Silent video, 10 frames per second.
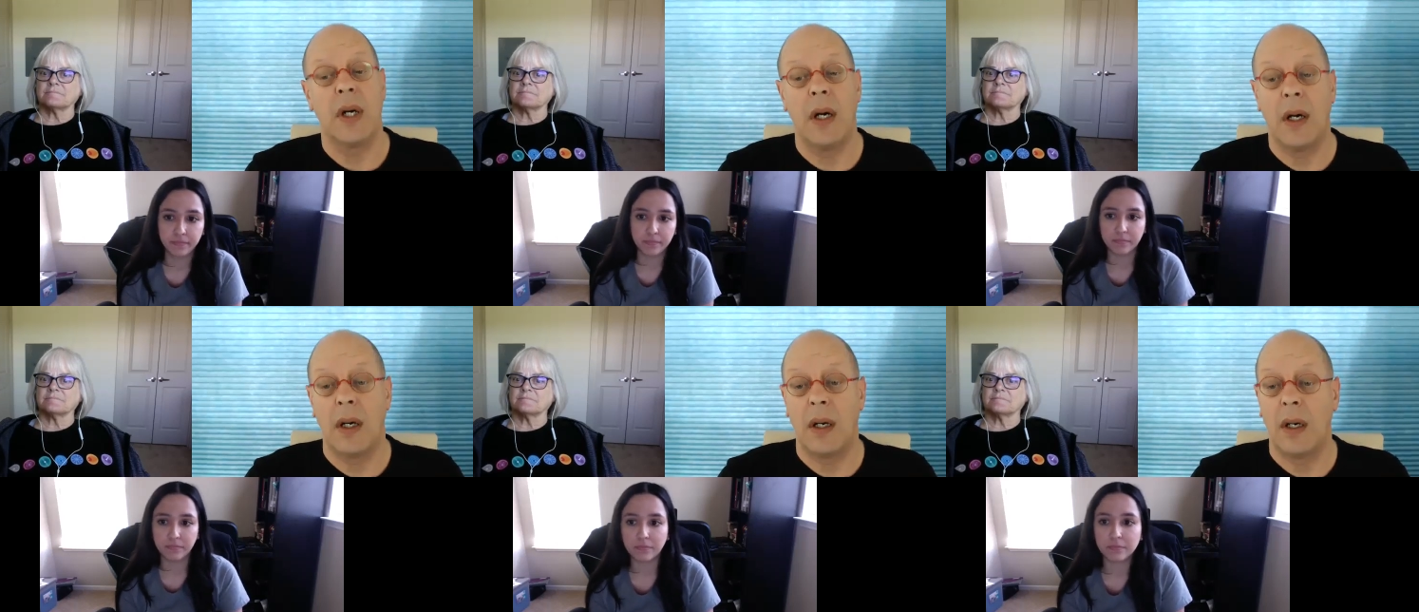
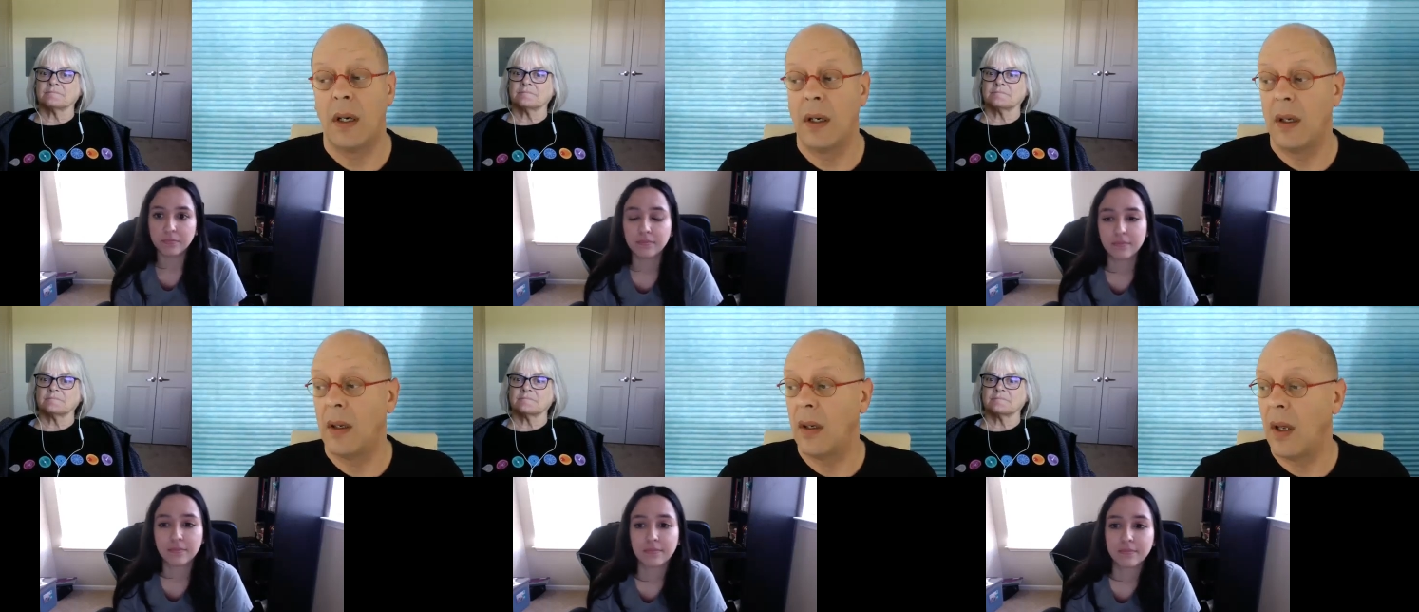Speaker 1: after
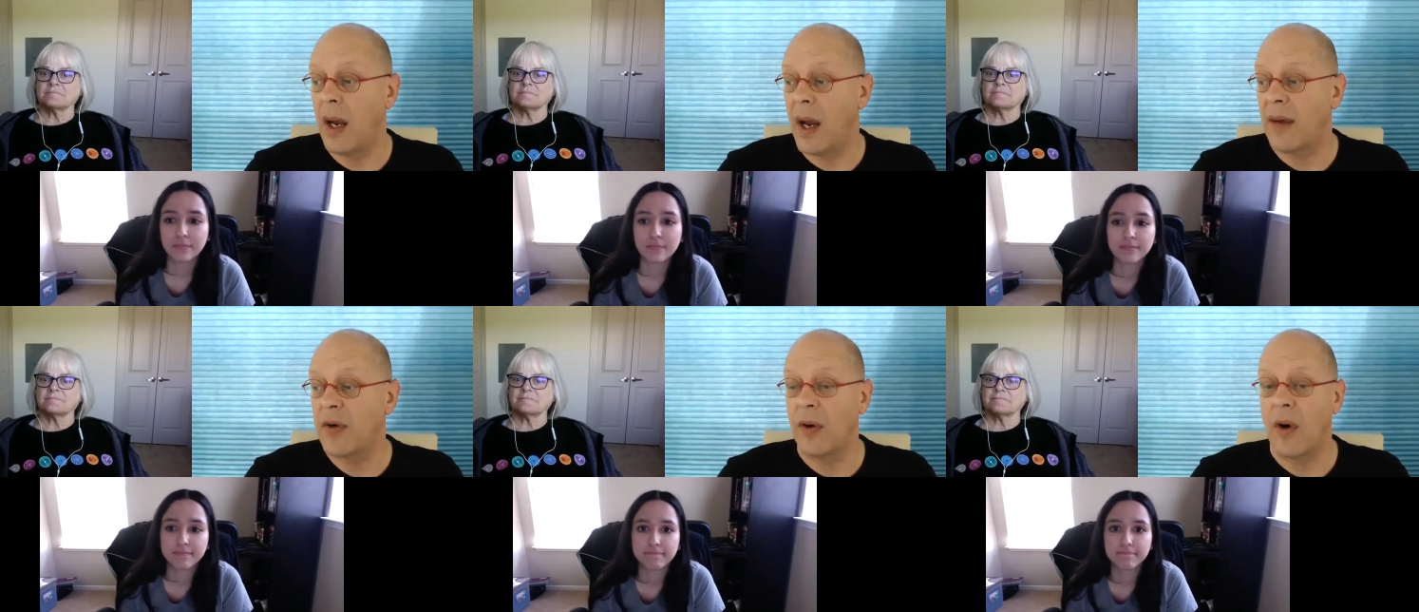
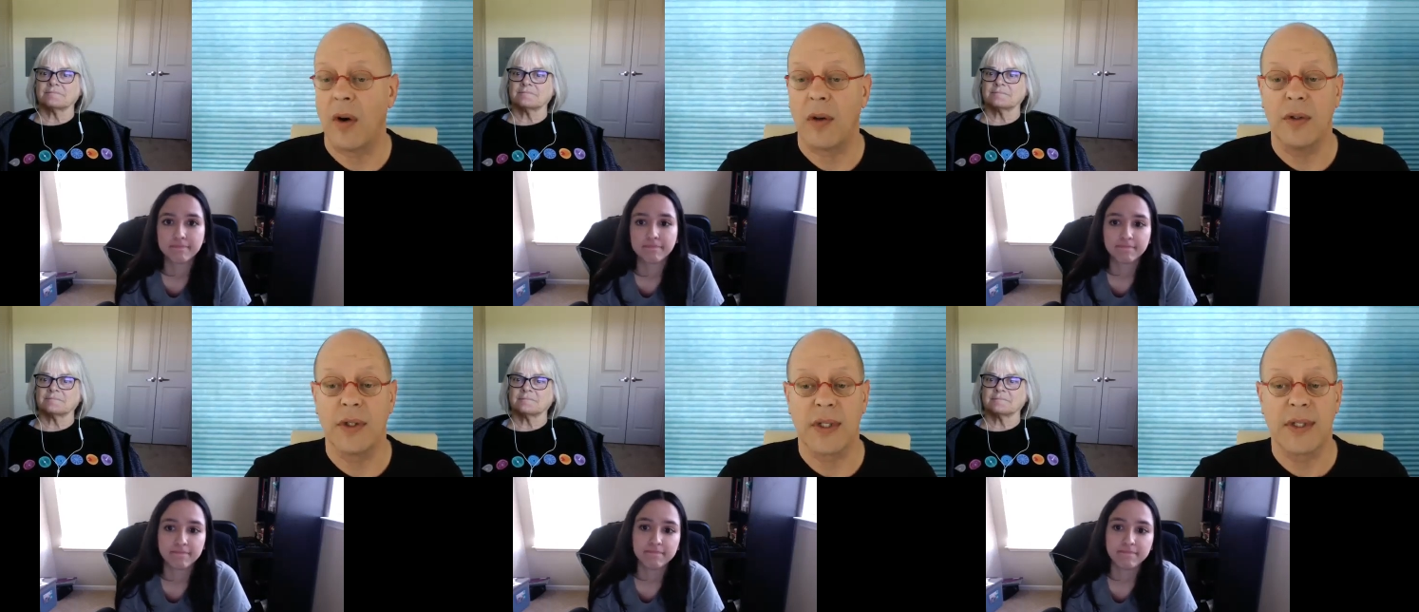an article
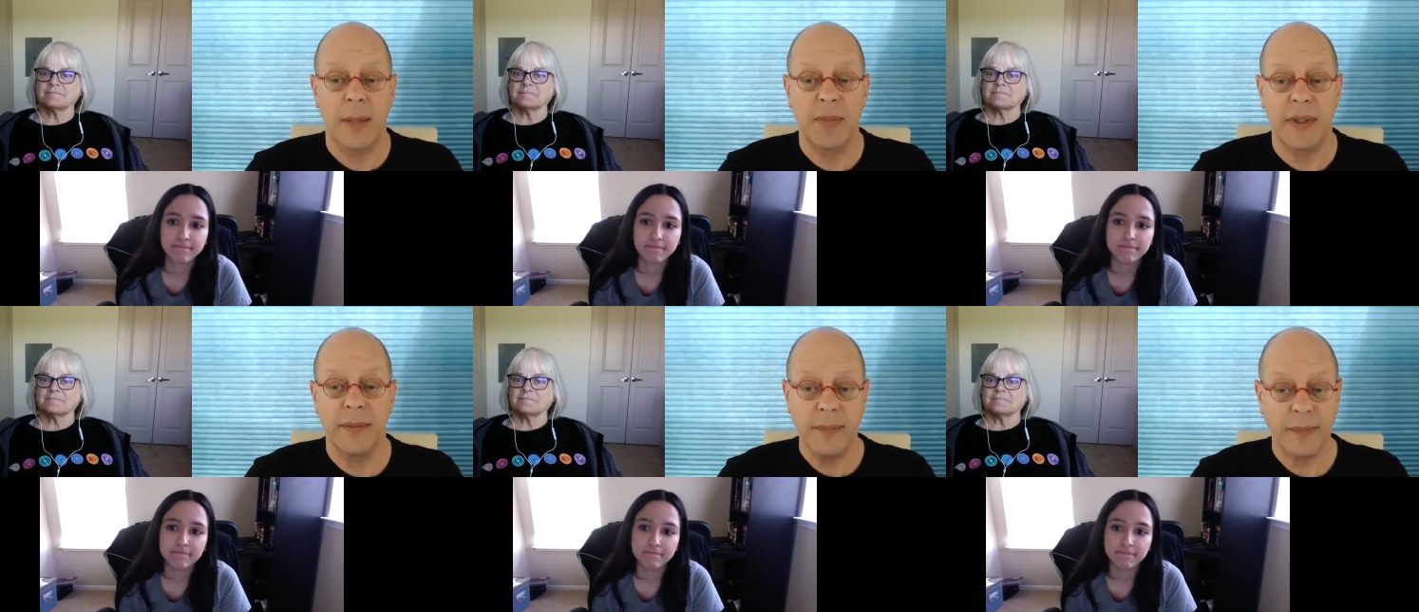is
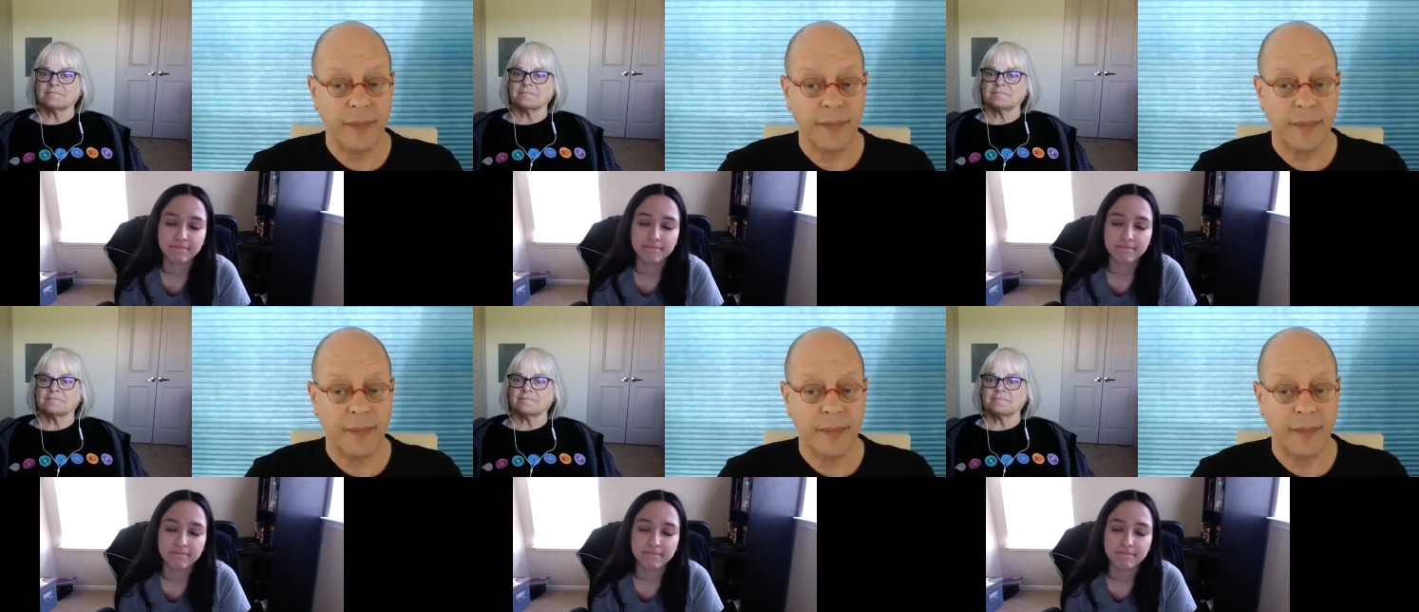accepted,